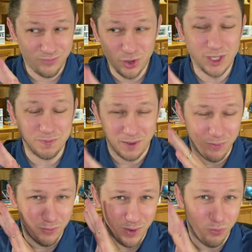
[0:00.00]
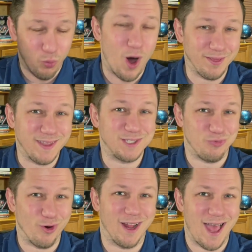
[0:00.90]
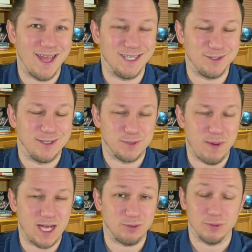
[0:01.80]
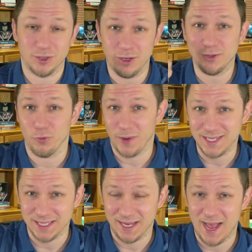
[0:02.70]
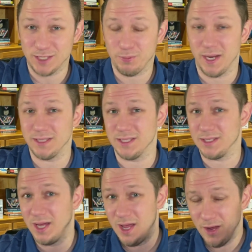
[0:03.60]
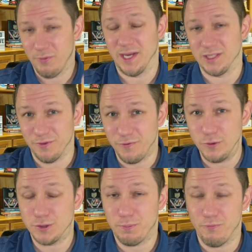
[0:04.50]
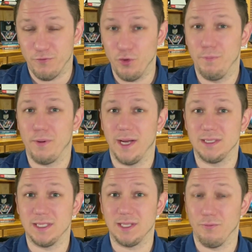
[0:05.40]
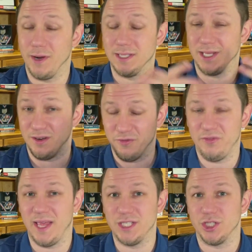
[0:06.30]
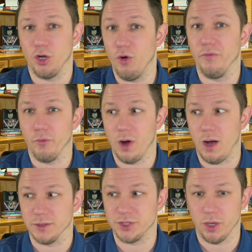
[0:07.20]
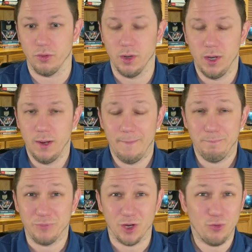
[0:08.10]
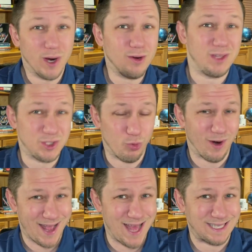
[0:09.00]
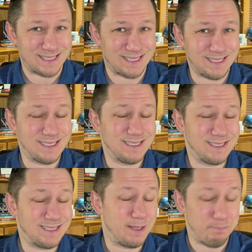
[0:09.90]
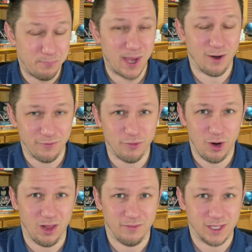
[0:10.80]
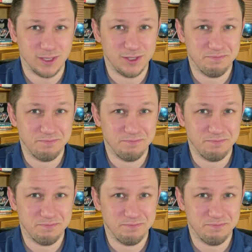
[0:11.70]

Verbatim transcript: trust me, we, we want this war to end as soon as possible. It's also raising gas prices, raising food, food prices, and raising inflation overall. So the quicker this war ends, the better for all of us.